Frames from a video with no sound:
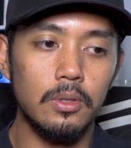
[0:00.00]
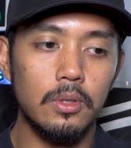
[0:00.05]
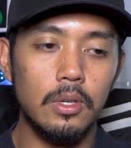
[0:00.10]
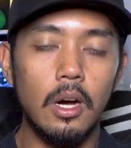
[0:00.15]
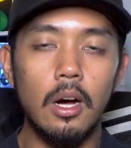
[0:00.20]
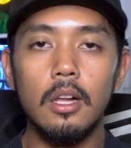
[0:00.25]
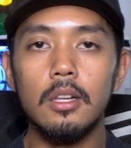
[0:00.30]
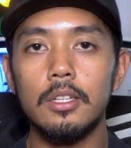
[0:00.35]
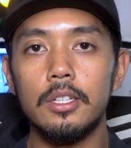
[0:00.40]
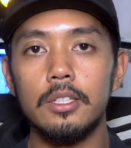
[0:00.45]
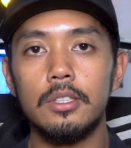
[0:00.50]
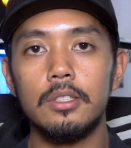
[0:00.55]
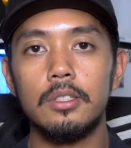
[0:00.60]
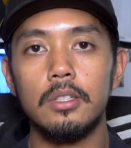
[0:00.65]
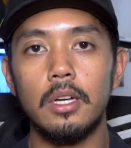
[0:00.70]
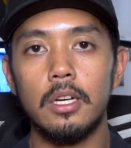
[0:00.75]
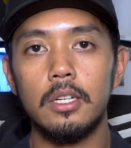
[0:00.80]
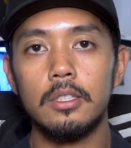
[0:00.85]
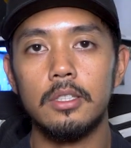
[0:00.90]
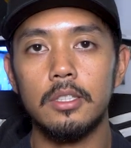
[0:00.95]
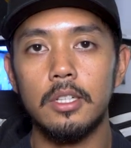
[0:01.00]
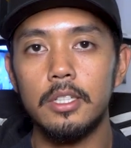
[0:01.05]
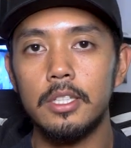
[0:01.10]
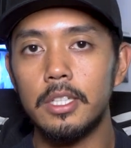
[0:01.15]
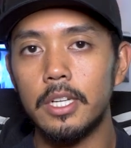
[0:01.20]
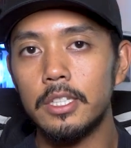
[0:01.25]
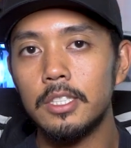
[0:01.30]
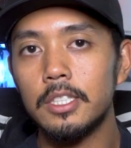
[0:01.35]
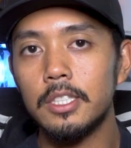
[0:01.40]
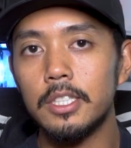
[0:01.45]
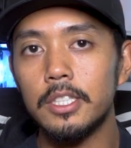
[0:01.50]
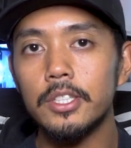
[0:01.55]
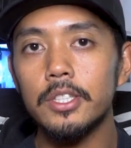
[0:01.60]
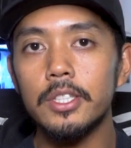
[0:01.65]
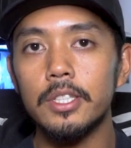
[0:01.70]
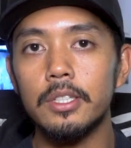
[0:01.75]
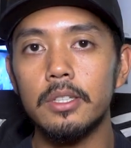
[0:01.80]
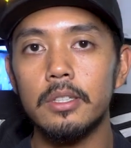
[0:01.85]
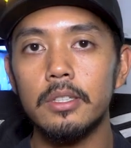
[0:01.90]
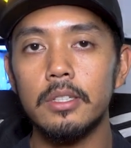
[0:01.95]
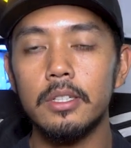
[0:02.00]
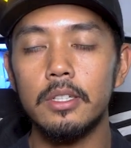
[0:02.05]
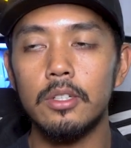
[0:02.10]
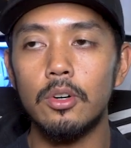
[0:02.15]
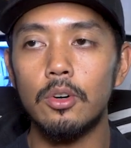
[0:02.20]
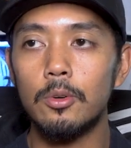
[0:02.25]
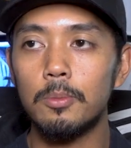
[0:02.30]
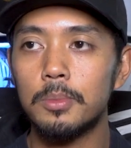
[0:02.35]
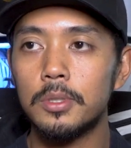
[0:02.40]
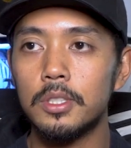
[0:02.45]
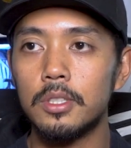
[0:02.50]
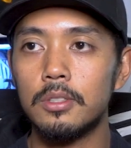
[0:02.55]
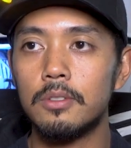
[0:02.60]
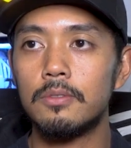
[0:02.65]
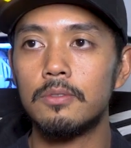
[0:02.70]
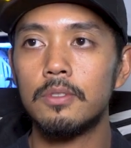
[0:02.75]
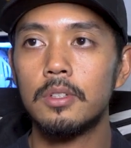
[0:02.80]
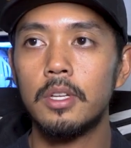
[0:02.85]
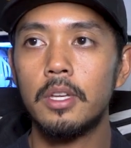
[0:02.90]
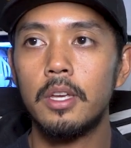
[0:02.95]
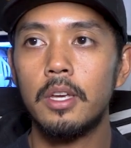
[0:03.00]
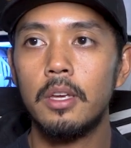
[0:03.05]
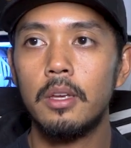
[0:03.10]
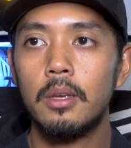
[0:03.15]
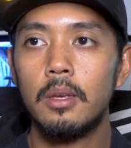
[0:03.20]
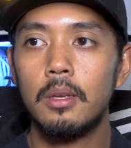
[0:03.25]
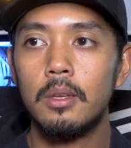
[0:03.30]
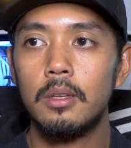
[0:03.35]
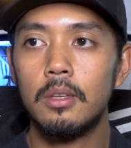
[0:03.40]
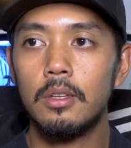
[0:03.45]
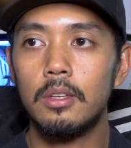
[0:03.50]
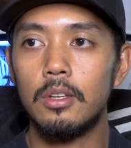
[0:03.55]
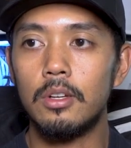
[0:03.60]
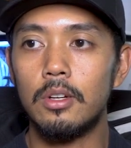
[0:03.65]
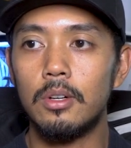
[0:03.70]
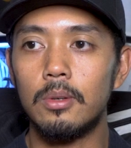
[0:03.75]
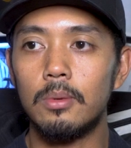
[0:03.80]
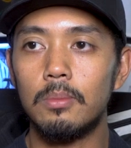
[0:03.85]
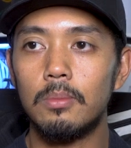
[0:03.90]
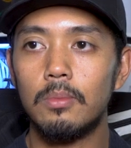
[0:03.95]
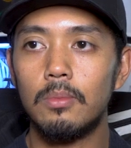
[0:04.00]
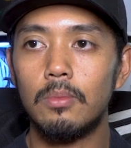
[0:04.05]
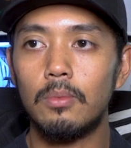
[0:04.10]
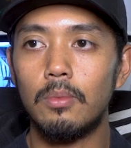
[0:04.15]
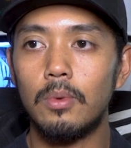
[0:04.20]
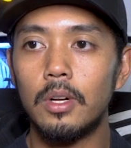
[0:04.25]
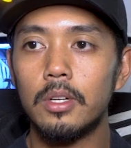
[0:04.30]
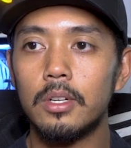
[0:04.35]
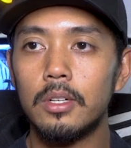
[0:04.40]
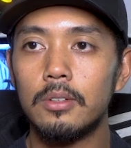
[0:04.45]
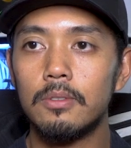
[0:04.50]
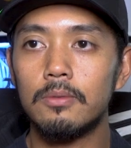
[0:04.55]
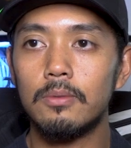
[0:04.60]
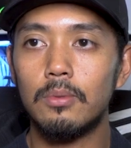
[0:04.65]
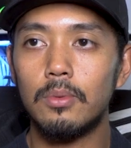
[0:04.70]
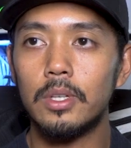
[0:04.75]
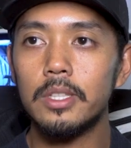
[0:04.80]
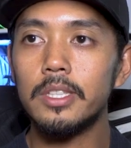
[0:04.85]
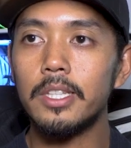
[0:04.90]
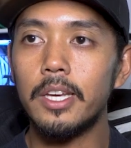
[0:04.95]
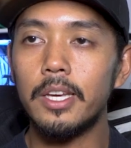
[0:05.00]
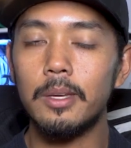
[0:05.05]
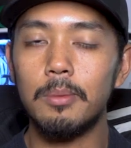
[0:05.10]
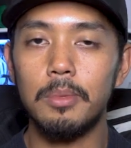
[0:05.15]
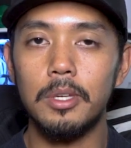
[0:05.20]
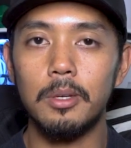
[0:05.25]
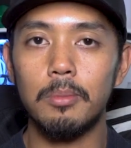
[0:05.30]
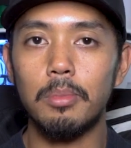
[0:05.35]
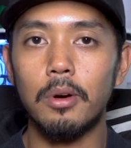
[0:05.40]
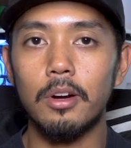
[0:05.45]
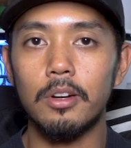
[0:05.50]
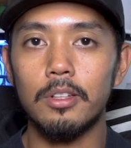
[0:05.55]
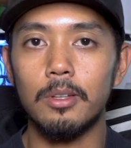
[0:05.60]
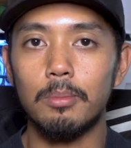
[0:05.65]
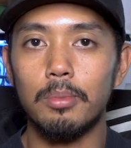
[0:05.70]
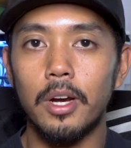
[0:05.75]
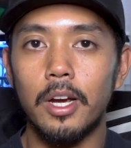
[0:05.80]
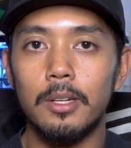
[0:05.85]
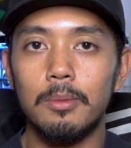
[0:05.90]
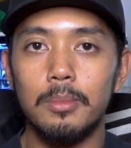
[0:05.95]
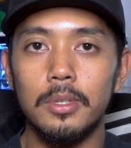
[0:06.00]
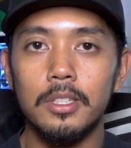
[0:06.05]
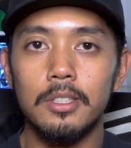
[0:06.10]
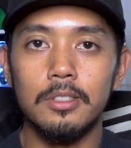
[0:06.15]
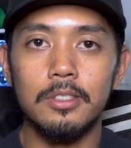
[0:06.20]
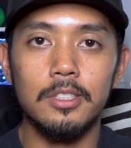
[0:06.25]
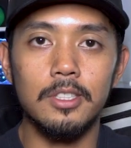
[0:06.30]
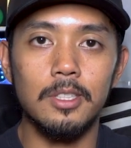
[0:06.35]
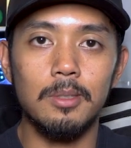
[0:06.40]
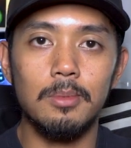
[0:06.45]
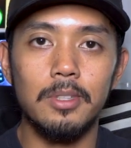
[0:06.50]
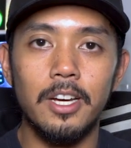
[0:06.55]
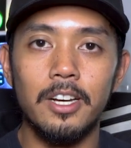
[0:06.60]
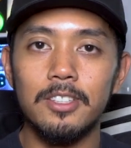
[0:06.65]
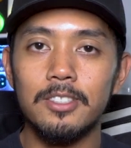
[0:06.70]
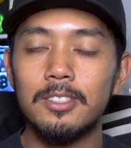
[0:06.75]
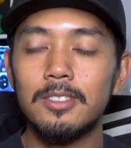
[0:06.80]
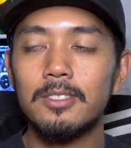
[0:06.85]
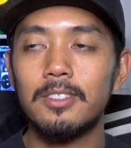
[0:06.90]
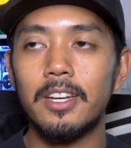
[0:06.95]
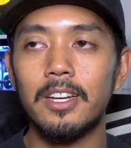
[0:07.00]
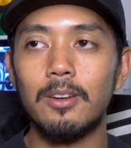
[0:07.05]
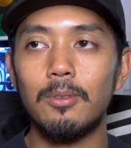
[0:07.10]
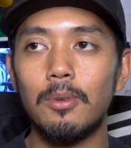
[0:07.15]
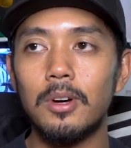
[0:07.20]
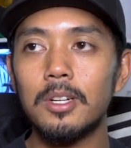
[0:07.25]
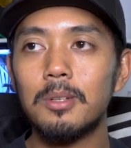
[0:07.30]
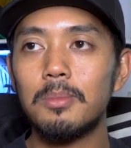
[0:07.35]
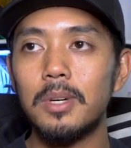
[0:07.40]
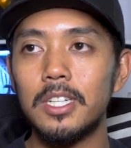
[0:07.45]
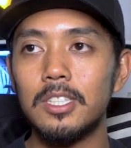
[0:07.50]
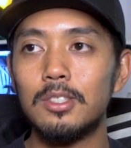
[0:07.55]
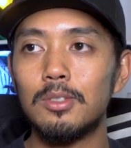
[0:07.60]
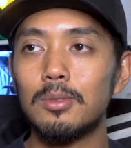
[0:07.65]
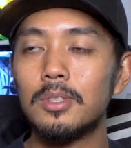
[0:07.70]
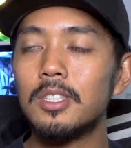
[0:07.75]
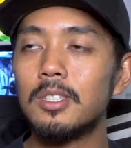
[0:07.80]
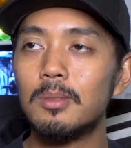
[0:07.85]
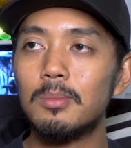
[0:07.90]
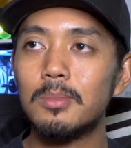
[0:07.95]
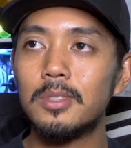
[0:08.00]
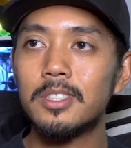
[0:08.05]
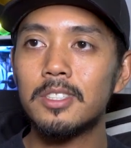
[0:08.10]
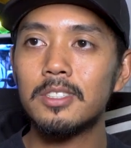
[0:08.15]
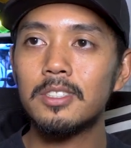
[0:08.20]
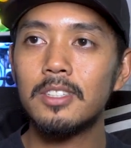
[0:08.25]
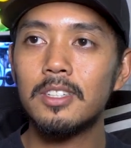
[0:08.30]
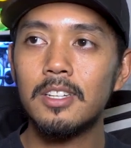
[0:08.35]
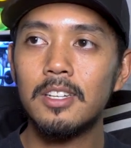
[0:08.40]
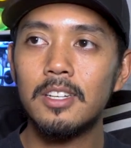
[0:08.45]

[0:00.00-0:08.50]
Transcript: college. I studied engineering in hopes of, you know, one day being part of the Pratt Miller team. That was like one of my dreams